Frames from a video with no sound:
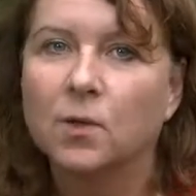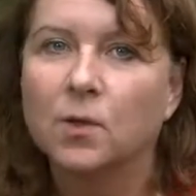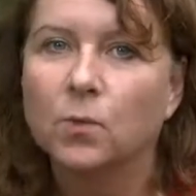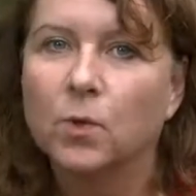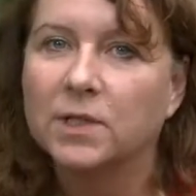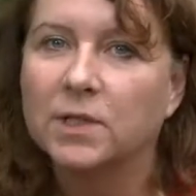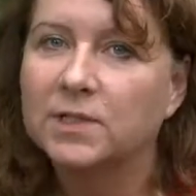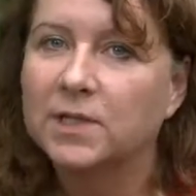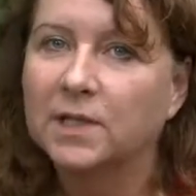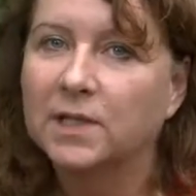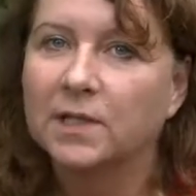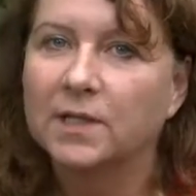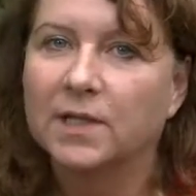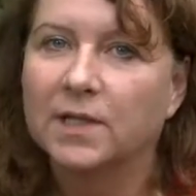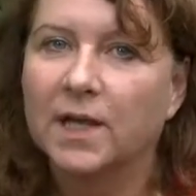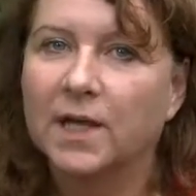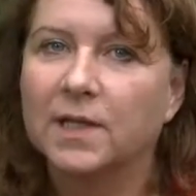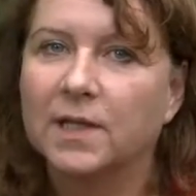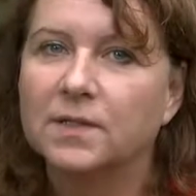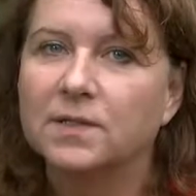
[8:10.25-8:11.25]
were
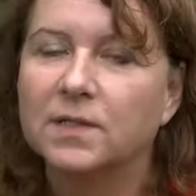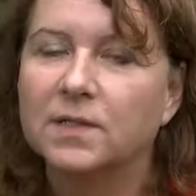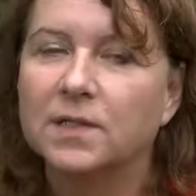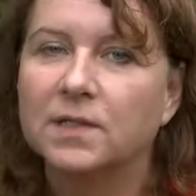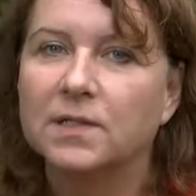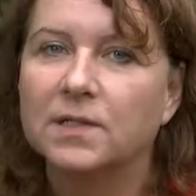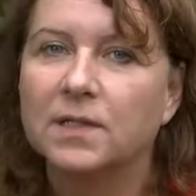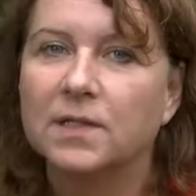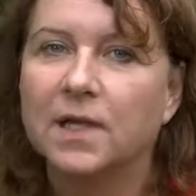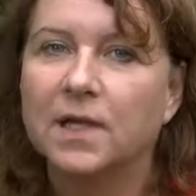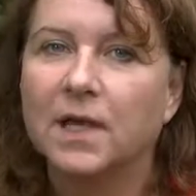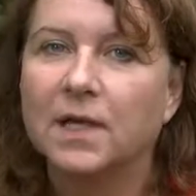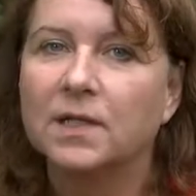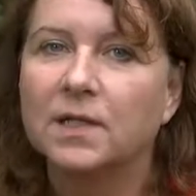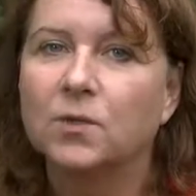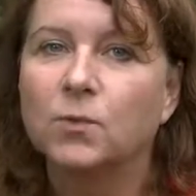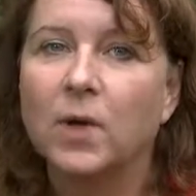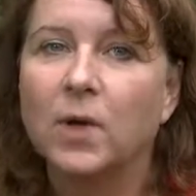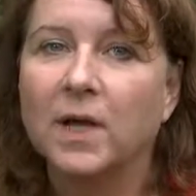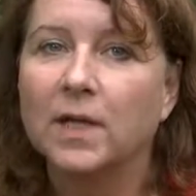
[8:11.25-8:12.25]
delicate and
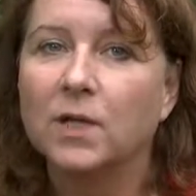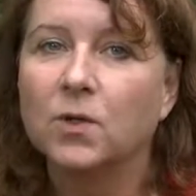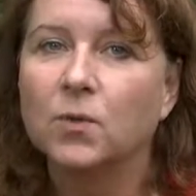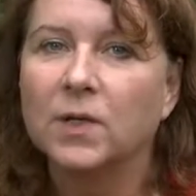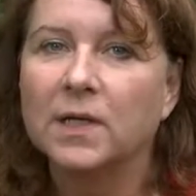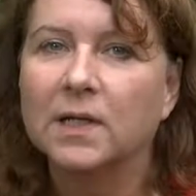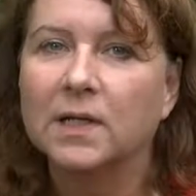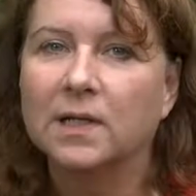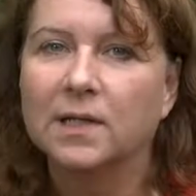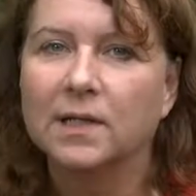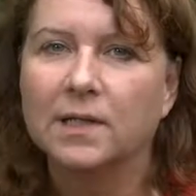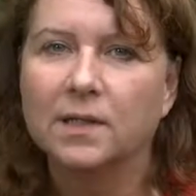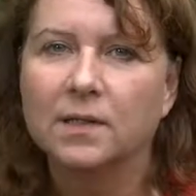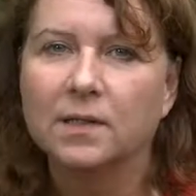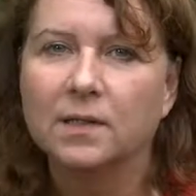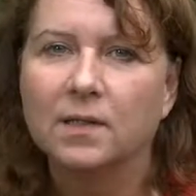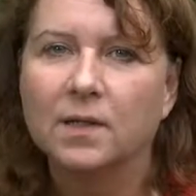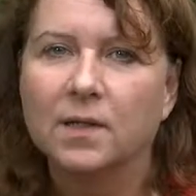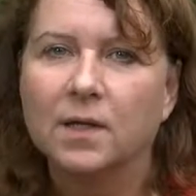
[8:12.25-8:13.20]
decayed away quickly,